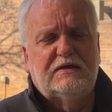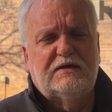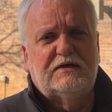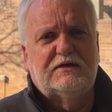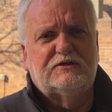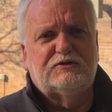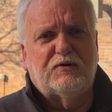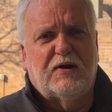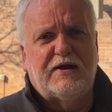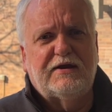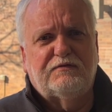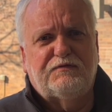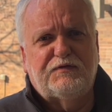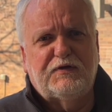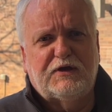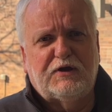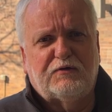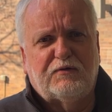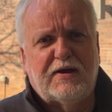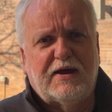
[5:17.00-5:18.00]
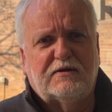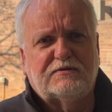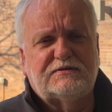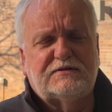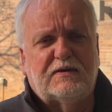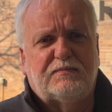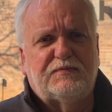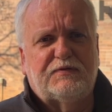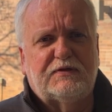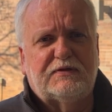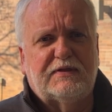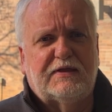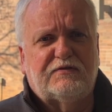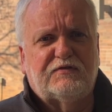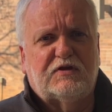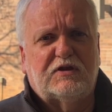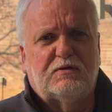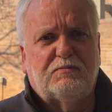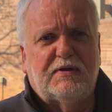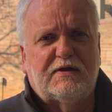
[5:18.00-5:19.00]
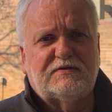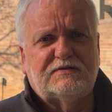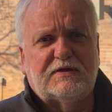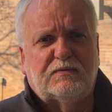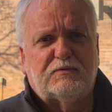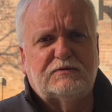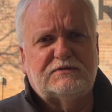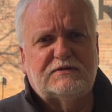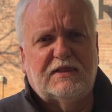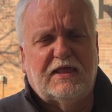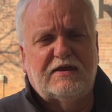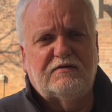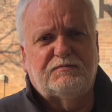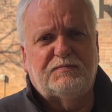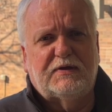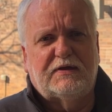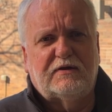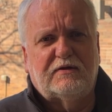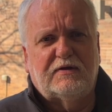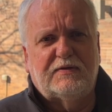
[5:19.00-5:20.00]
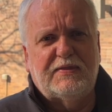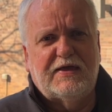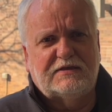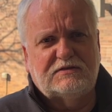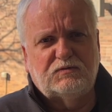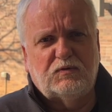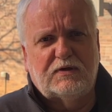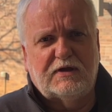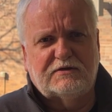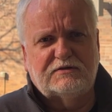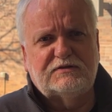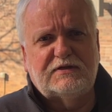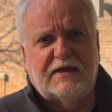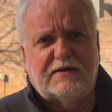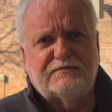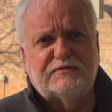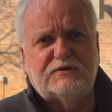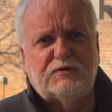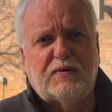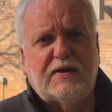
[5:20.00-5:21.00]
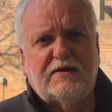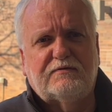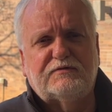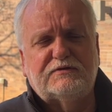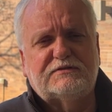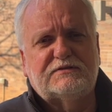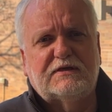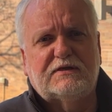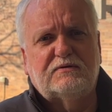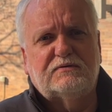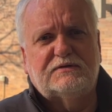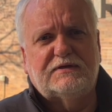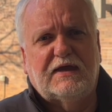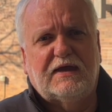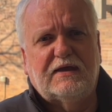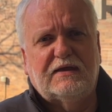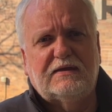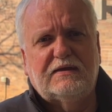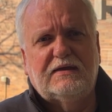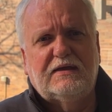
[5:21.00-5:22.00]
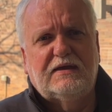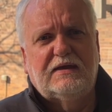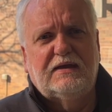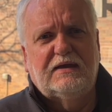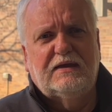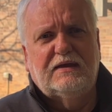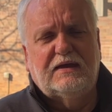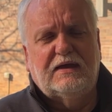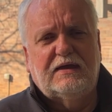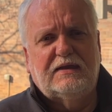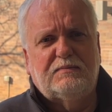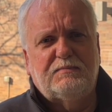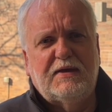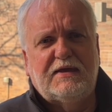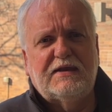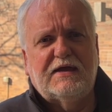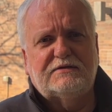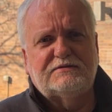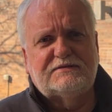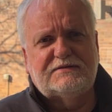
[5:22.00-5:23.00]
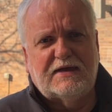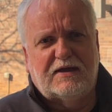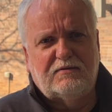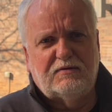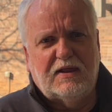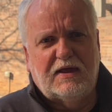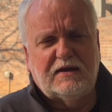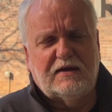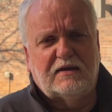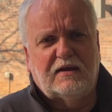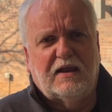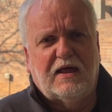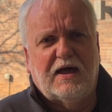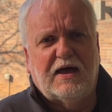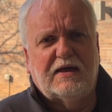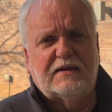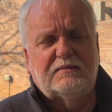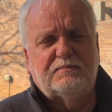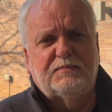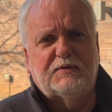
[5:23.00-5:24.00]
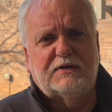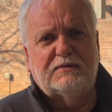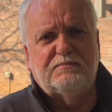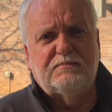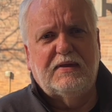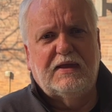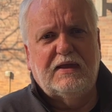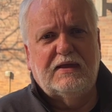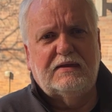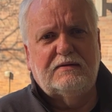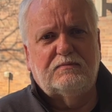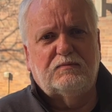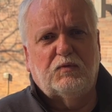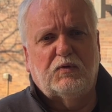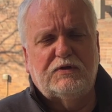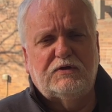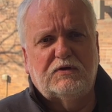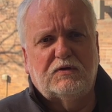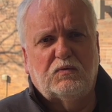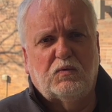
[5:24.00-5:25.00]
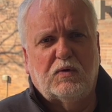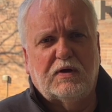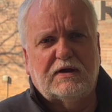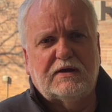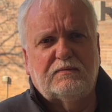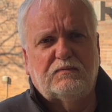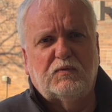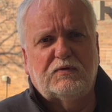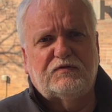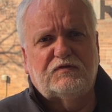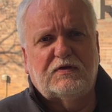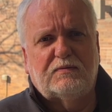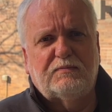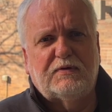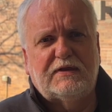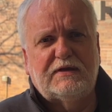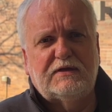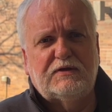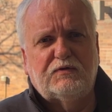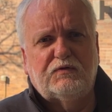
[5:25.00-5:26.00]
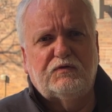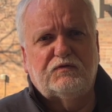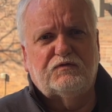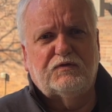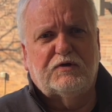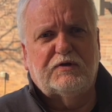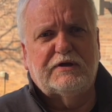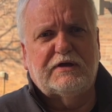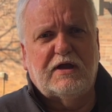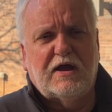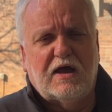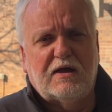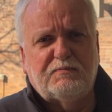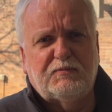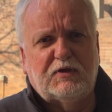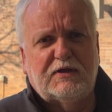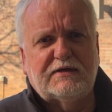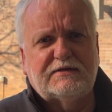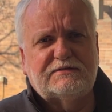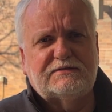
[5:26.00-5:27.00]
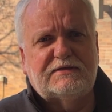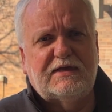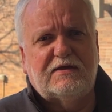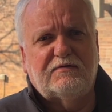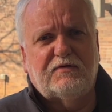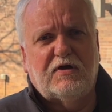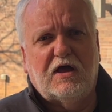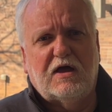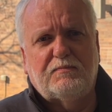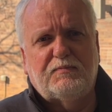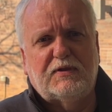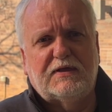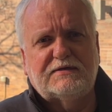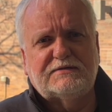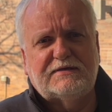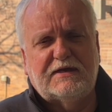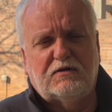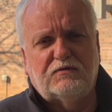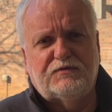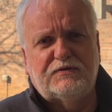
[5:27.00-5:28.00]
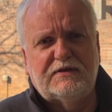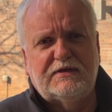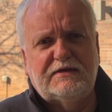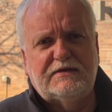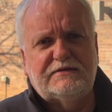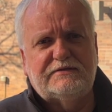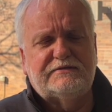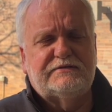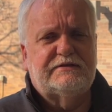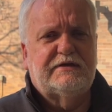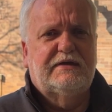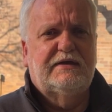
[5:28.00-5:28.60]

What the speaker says: trying to figure out something that's going to make someone's life better, and that's what our staff do every single day. And it may not sound like a lot, but man, when you're working with somebody who's very complex, they have complex health needs,